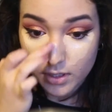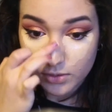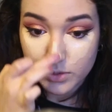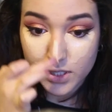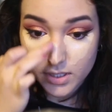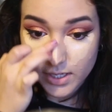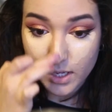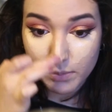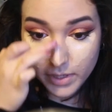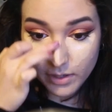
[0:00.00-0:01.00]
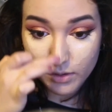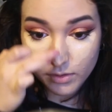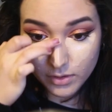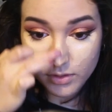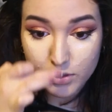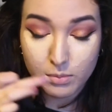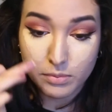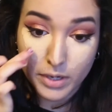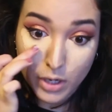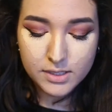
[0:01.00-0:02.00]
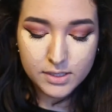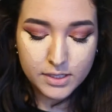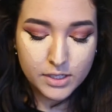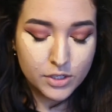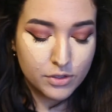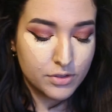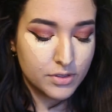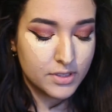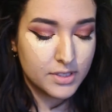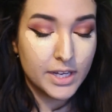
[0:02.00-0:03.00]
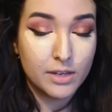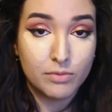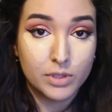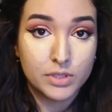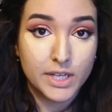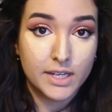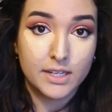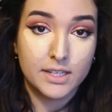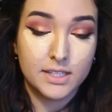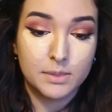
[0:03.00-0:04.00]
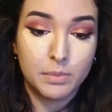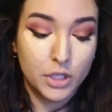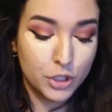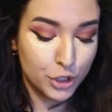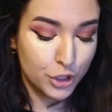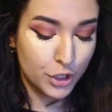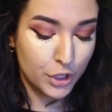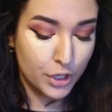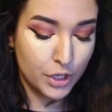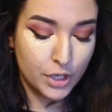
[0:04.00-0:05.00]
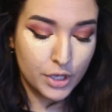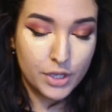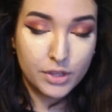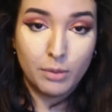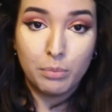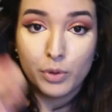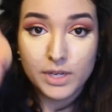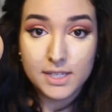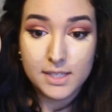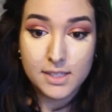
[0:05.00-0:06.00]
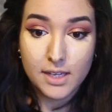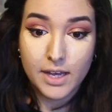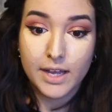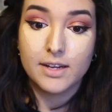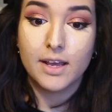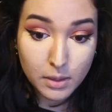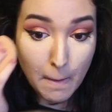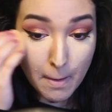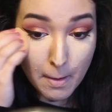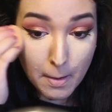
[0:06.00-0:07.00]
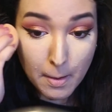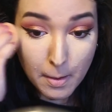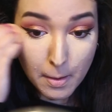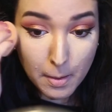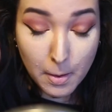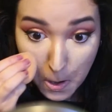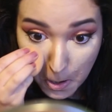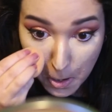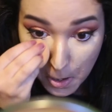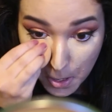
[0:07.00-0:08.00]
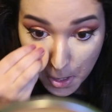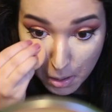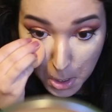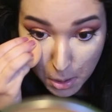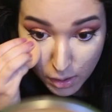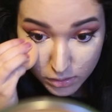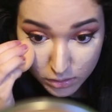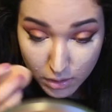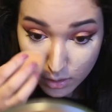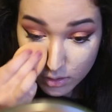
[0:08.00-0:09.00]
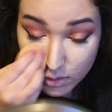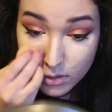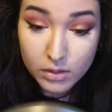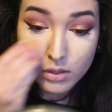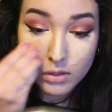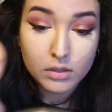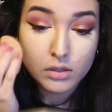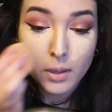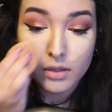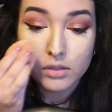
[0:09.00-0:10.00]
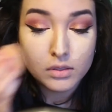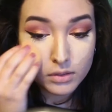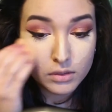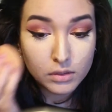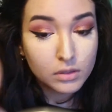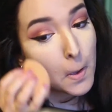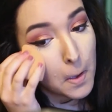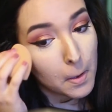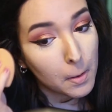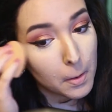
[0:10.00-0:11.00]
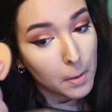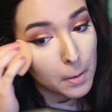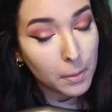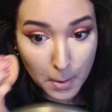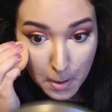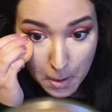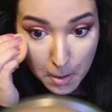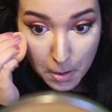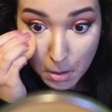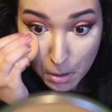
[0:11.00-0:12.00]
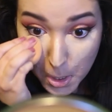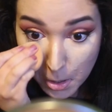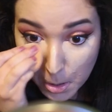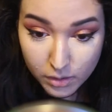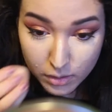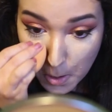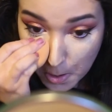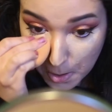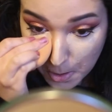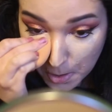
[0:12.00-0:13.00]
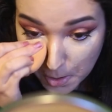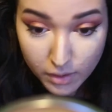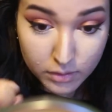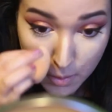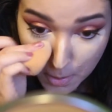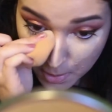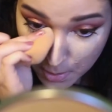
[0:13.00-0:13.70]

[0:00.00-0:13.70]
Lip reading: just going to take a bit on the top of my nose. I'm going to use the same Real Technique sponge, the pointed side, and blend that in. So the reason that I do my concealer afterwards is because if there's any eyeshadow fallout,